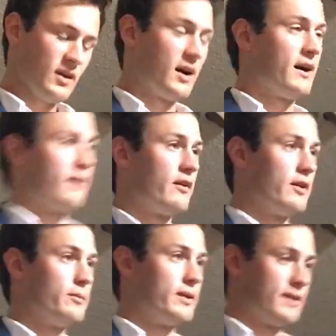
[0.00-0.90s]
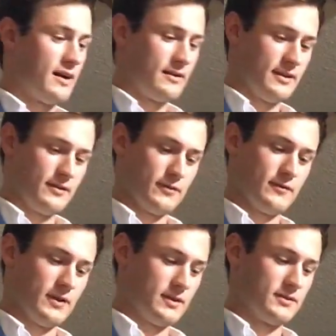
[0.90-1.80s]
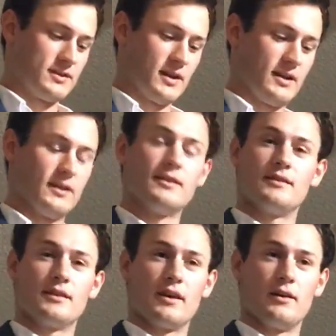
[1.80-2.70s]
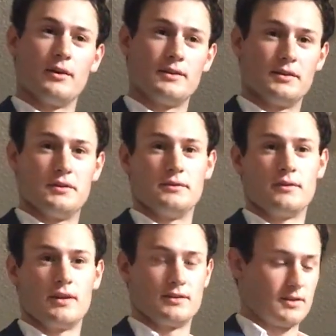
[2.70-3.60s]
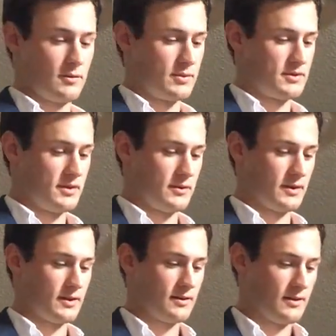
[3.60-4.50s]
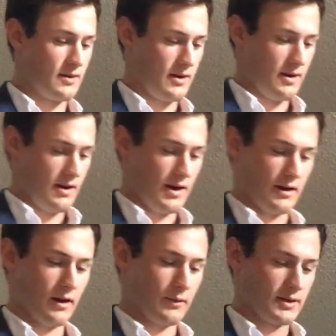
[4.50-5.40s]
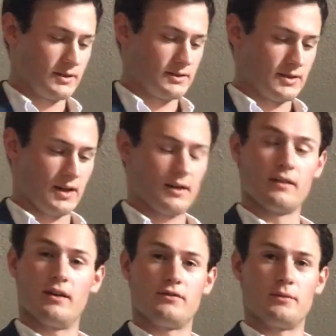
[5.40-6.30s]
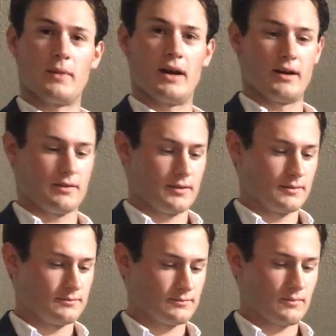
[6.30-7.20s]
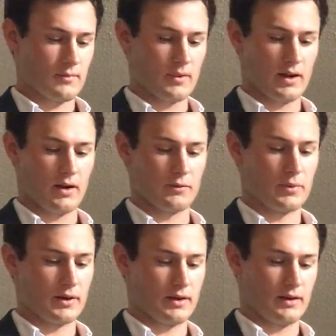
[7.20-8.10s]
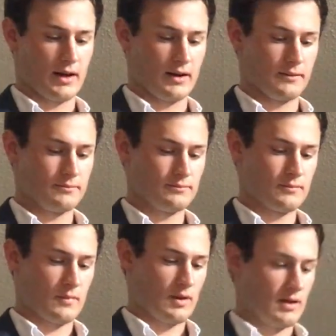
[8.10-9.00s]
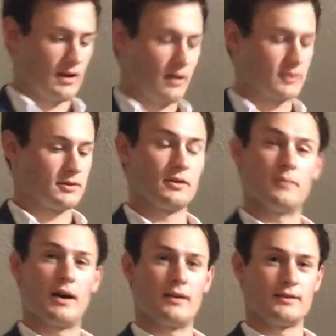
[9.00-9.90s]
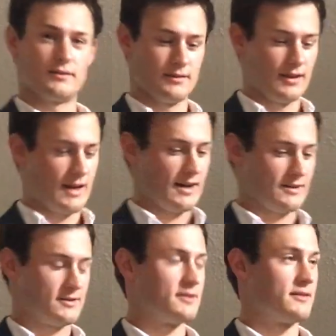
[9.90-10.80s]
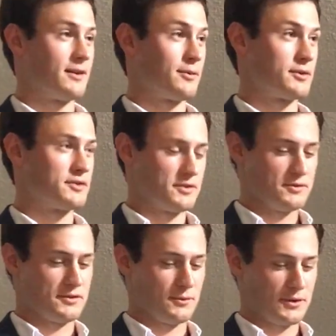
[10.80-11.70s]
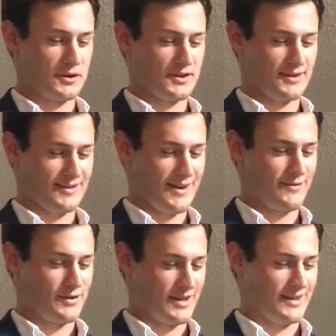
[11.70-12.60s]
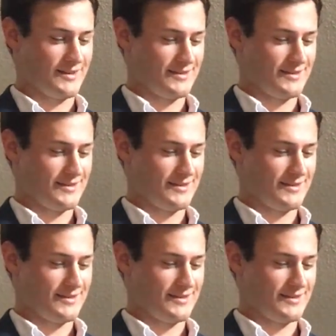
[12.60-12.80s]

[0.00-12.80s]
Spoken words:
I had already picked out a different field of study to go into and start pursuing. I'd always had a love for math, and I was pretty good at it. And I also admired guys that wore suits to work every day.